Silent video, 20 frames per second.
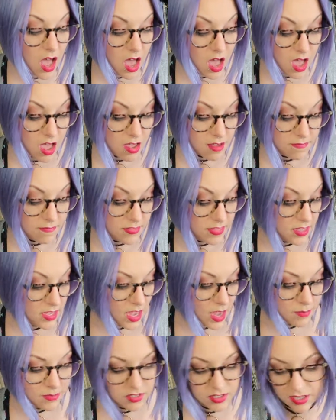of
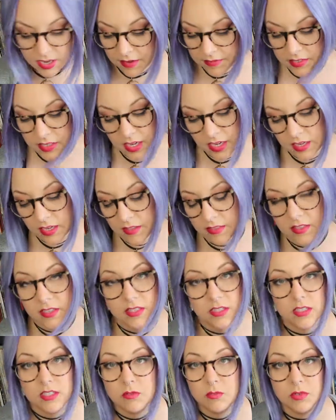the, I'm just gonna have to take it out.
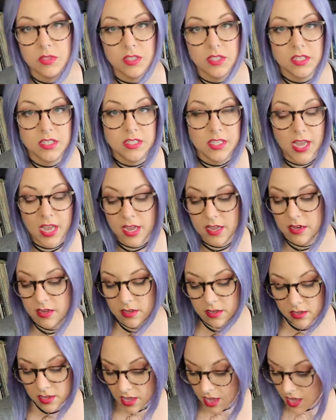This is really sad.